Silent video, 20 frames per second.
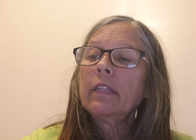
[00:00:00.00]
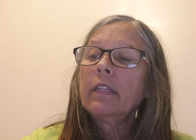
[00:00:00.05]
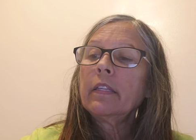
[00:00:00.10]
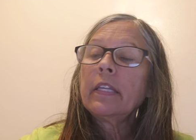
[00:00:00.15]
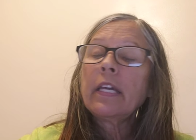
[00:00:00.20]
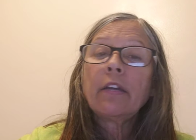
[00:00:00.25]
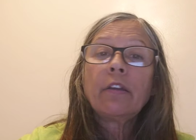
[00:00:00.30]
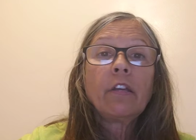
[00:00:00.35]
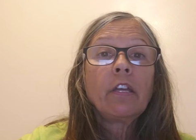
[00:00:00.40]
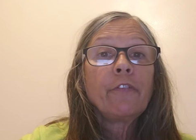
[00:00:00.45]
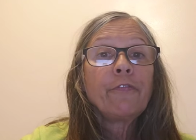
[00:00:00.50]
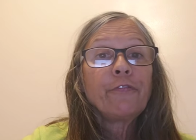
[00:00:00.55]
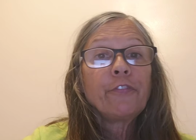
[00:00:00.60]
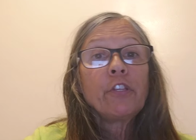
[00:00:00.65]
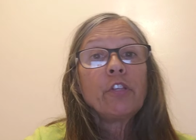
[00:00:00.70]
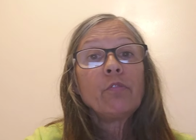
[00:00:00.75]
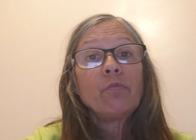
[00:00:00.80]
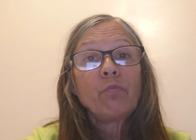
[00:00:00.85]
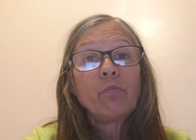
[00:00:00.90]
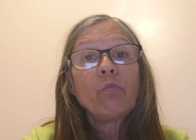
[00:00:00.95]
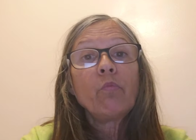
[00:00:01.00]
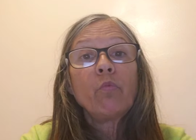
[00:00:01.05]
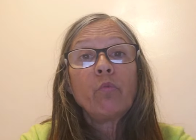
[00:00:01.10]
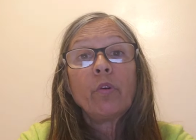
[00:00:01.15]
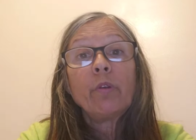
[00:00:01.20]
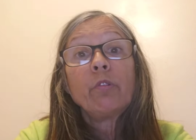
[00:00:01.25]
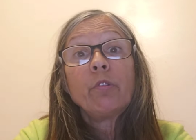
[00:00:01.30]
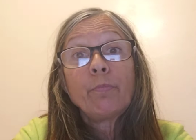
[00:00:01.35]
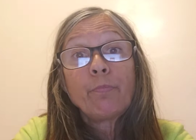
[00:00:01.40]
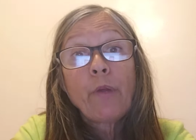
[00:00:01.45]
Now, if you,
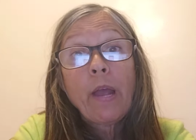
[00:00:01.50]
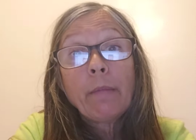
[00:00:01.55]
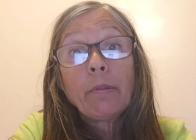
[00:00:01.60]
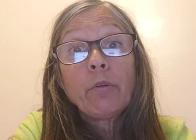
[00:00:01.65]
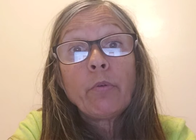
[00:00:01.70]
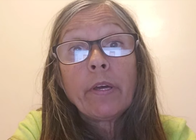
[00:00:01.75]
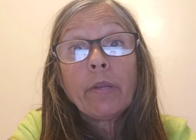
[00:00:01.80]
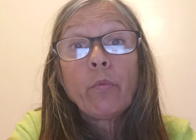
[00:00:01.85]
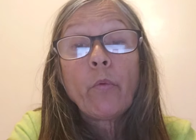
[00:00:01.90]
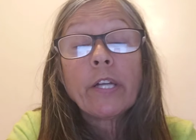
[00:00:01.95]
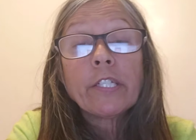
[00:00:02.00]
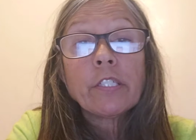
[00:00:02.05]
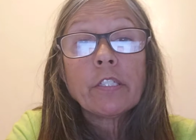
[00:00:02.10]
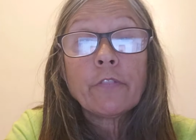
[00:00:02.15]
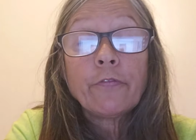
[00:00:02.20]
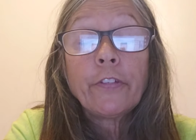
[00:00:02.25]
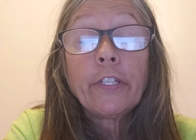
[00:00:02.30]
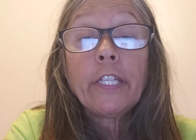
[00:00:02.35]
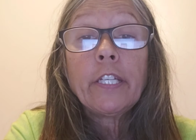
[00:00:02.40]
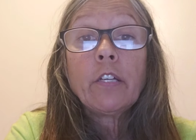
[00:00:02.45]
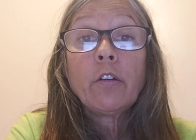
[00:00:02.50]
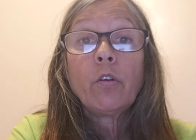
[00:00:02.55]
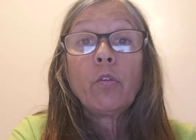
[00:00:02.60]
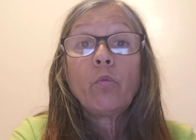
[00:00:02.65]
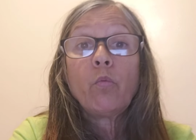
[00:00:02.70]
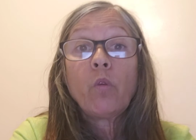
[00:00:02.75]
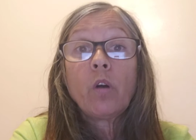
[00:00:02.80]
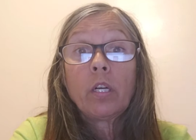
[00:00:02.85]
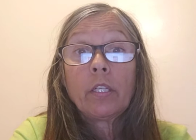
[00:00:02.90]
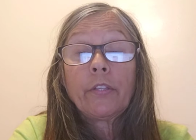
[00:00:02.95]
you probably want to watch this video
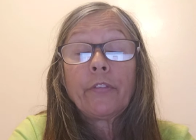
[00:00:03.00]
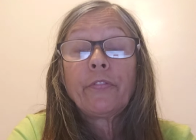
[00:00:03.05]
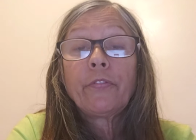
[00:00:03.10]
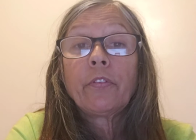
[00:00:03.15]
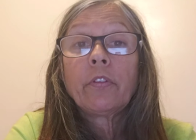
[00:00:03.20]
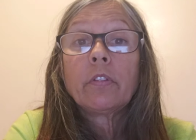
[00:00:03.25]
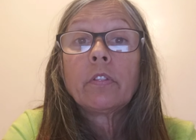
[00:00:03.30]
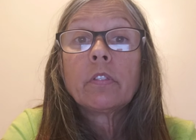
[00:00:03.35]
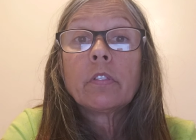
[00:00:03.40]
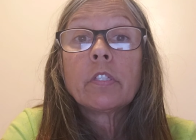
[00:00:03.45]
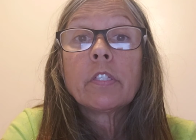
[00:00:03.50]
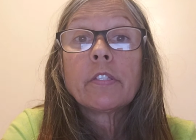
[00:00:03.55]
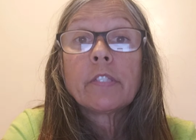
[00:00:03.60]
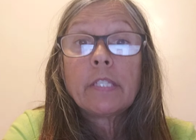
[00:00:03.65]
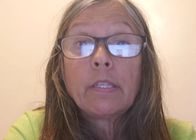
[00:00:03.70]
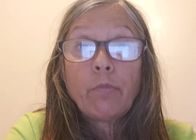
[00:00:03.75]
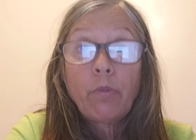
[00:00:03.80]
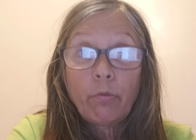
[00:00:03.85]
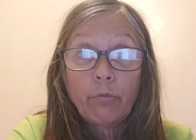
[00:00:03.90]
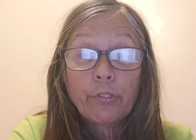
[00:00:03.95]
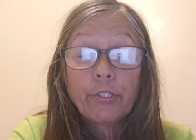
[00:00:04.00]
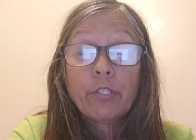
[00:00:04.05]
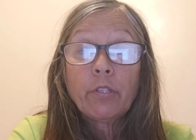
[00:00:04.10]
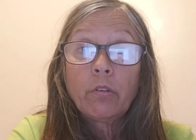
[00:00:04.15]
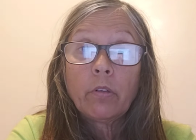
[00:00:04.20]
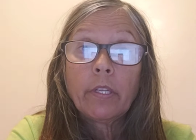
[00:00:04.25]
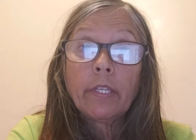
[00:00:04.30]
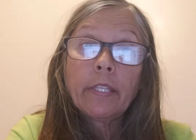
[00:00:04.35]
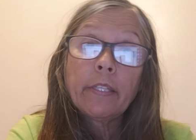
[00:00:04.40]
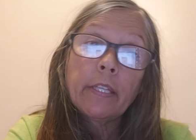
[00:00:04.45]
once to see what we're
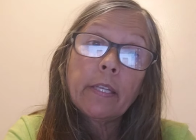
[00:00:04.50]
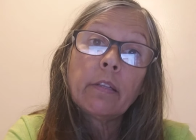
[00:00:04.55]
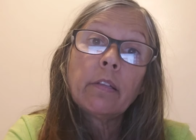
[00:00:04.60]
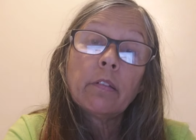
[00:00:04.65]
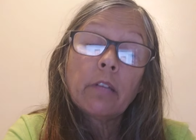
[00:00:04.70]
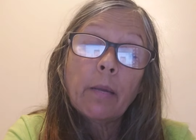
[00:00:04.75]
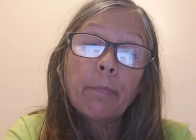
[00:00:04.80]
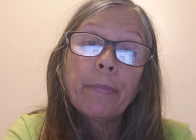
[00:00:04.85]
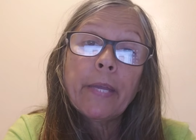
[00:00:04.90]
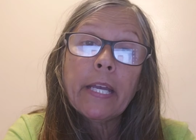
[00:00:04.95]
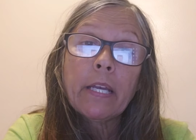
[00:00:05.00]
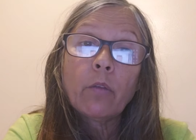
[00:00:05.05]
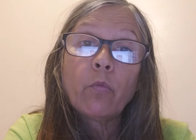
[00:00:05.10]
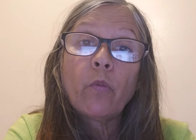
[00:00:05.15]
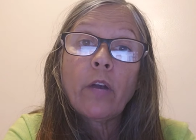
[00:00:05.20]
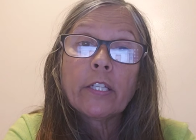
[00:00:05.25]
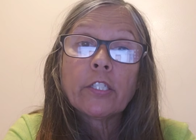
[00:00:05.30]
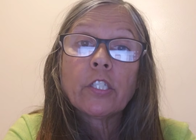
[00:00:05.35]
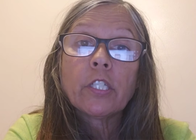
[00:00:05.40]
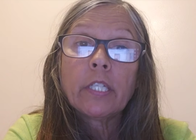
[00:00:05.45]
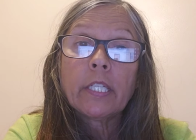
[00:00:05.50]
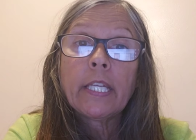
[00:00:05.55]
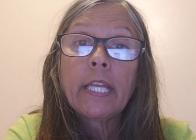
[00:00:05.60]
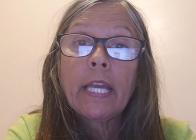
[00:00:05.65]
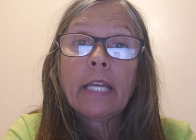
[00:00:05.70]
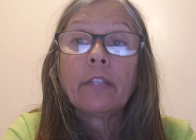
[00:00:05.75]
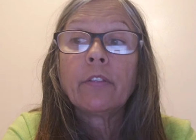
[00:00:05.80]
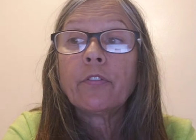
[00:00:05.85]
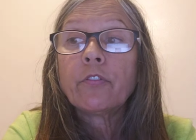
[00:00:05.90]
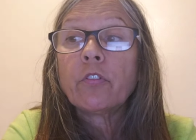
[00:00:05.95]
doing and then come back and watch it
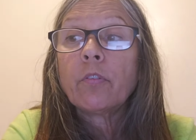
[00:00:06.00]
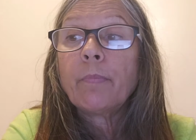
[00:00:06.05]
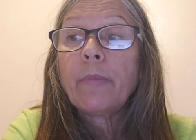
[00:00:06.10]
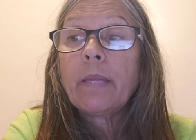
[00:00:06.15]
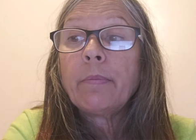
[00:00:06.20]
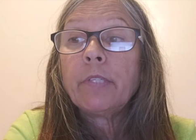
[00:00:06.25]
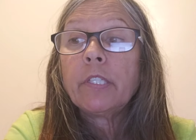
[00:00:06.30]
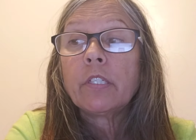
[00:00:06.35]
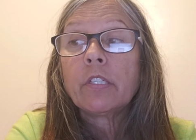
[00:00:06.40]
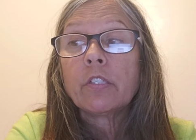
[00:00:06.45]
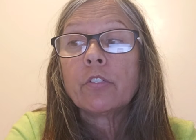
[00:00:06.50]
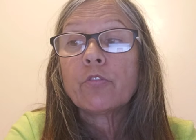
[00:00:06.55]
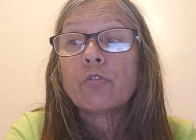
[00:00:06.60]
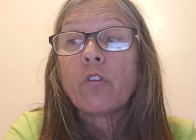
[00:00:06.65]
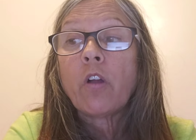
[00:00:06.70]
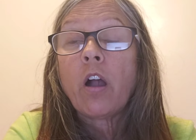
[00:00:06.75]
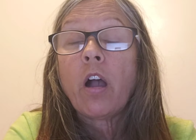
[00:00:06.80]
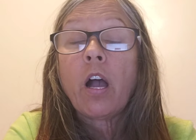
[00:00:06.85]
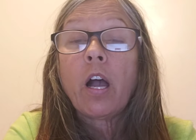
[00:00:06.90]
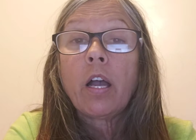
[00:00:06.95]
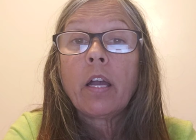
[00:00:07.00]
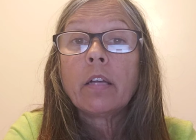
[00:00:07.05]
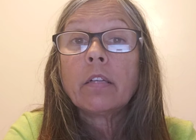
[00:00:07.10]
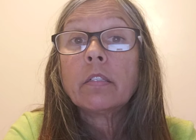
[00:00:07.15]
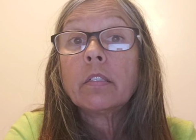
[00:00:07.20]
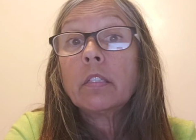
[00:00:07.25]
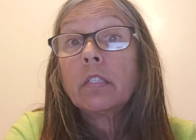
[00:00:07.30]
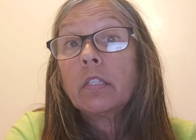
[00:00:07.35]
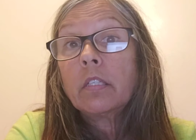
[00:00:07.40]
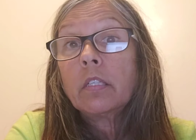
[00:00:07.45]
again. So maybe you can draw,
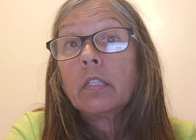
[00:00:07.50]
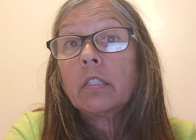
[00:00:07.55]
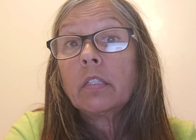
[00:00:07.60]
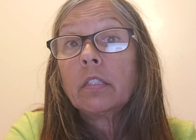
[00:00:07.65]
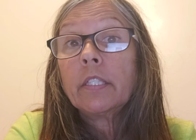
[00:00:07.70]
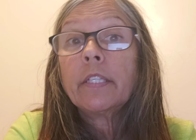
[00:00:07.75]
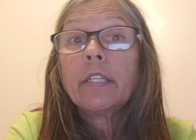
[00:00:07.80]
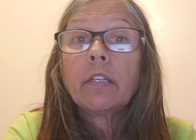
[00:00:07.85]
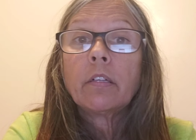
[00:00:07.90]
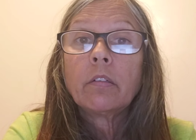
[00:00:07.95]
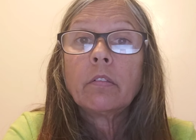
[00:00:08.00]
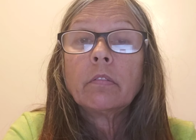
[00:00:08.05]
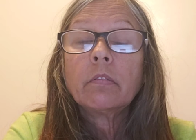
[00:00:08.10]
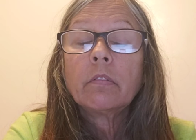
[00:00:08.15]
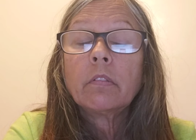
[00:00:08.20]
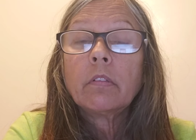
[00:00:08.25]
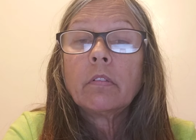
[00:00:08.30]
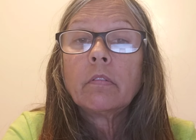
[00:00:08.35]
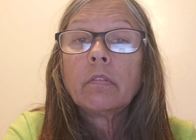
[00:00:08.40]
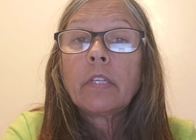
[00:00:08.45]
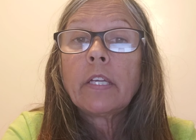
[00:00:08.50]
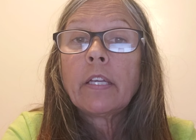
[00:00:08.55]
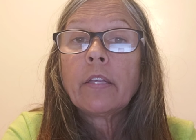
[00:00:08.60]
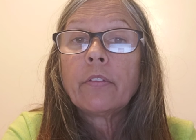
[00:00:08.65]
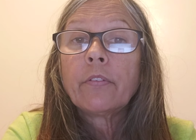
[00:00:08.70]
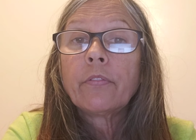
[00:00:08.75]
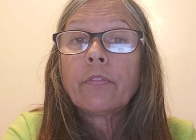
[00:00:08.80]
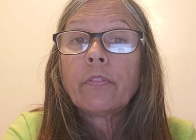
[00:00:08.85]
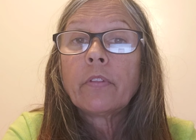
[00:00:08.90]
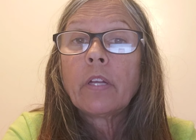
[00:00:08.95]
you know,
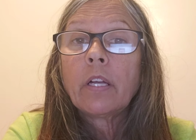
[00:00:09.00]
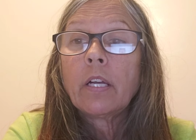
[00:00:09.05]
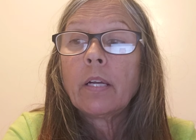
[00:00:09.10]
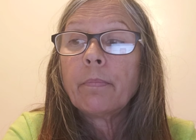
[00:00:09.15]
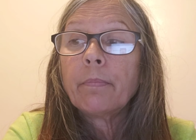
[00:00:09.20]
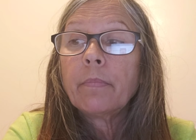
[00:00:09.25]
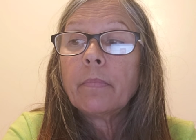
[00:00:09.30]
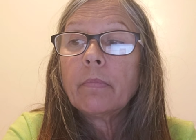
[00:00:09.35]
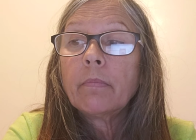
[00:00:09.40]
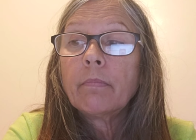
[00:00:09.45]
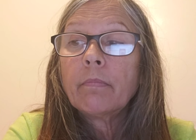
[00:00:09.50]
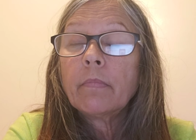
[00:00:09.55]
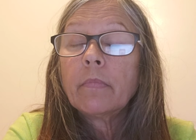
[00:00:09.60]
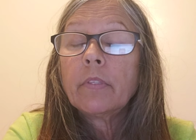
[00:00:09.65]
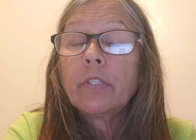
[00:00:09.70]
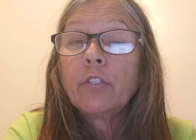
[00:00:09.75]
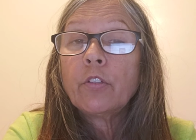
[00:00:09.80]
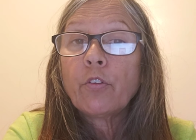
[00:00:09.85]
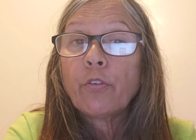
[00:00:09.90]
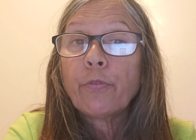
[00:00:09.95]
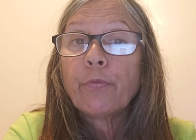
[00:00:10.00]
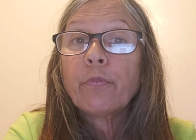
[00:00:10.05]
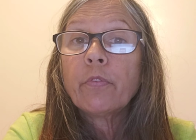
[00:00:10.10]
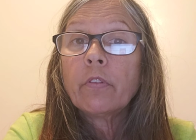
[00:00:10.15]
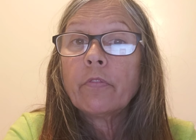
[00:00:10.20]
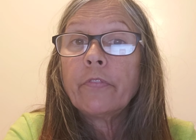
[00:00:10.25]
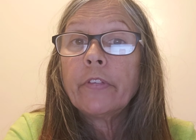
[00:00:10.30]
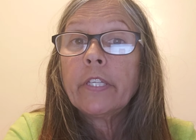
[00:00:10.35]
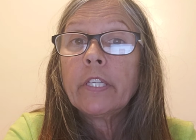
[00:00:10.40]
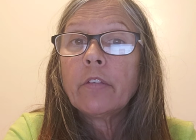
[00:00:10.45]
as um, you go through
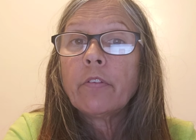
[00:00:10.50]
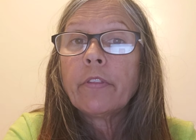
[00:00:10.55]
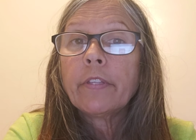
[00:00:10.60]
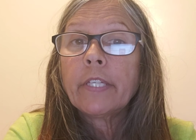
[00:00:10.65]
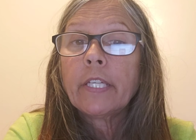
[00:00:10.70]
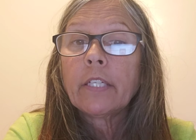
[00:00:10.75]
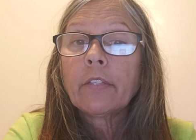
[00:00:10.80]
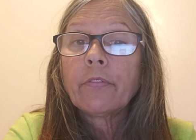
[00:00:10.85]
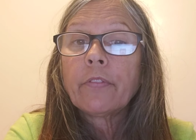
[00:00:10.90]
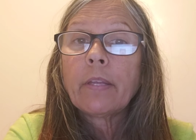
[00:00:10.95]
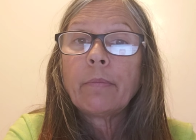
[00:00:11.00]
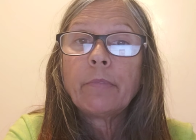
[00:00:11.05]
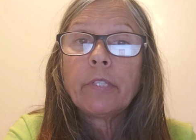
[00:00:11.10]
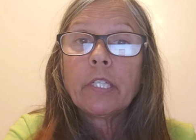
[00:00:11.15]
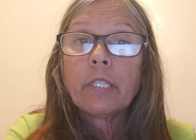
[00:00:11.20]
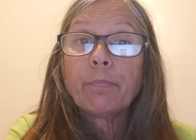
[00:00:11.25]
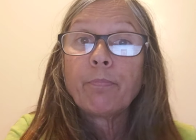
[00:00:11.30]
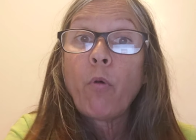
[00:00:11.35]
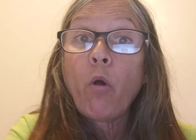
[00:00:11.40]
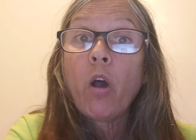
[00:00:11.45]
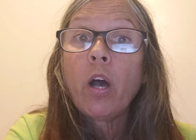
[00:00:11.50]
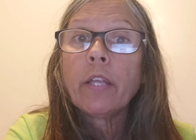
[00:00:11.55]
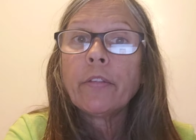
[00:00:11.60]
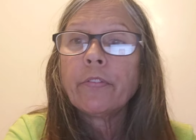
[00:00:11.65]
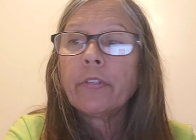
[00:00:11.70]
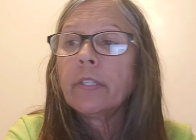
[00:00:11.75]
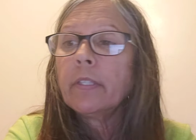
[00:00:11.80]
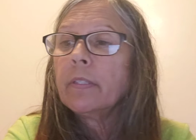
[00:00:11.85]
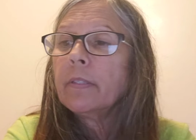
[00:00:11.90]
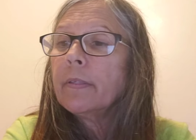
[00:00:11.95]
the video the next time you can
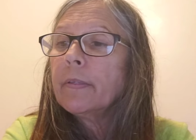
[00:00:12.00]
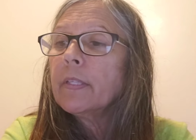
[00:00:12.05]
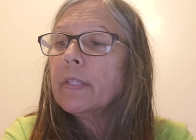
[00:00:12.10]
pause it.